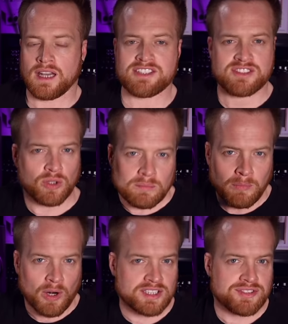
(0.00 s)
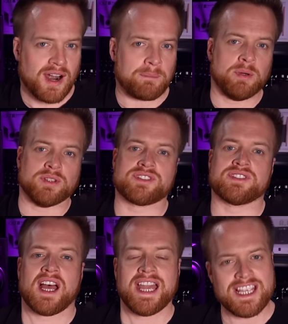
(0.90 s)
Let's talk monitor
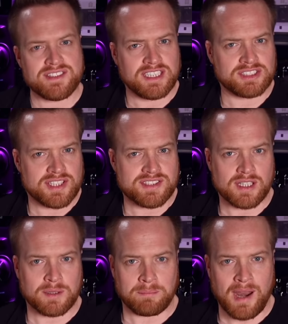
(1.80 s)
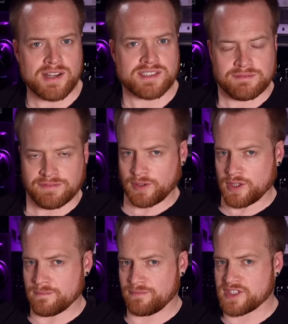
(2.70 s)
outputs. Now here's an interesting comparison for you.